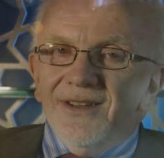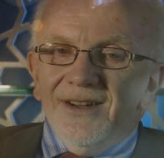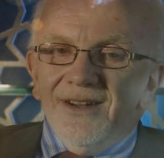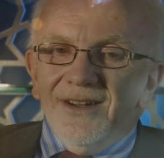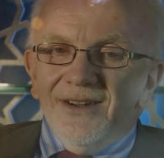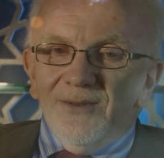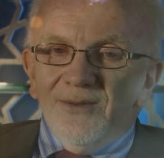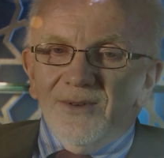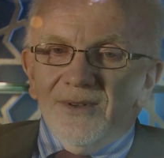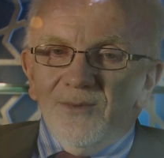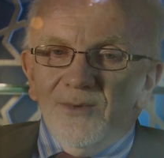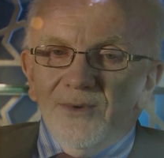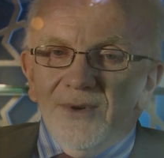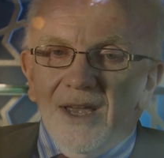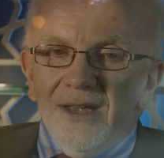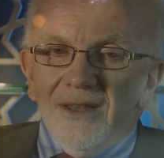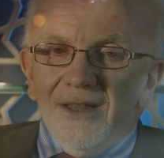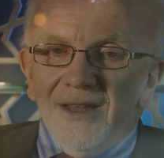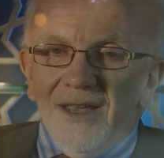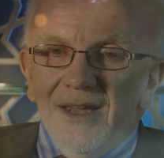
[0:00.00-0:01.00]
would
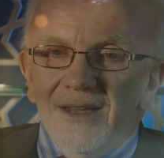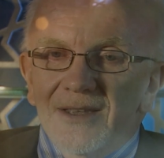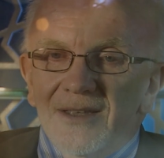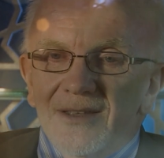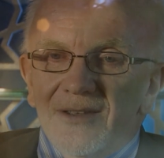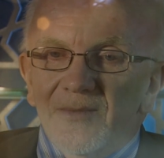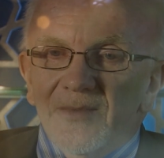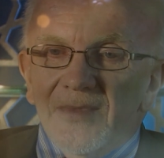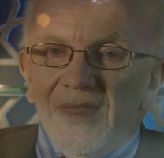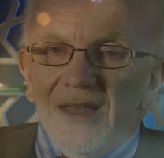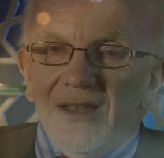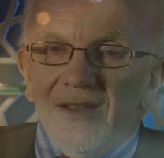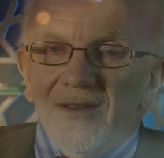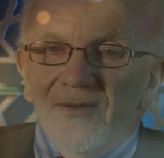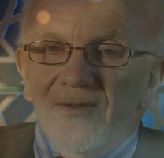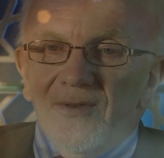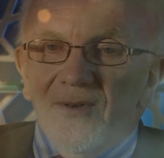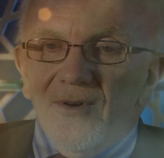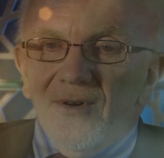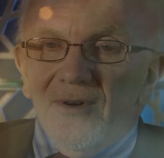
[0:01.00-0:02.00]
I like
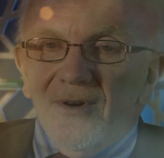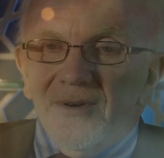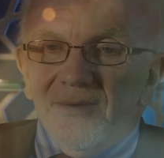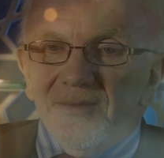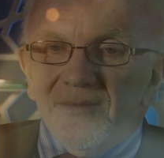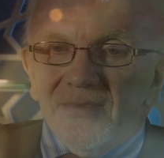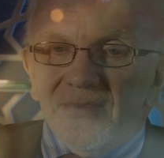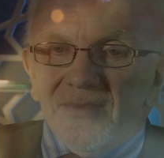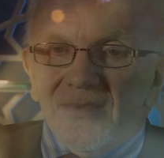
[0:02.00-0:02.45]
for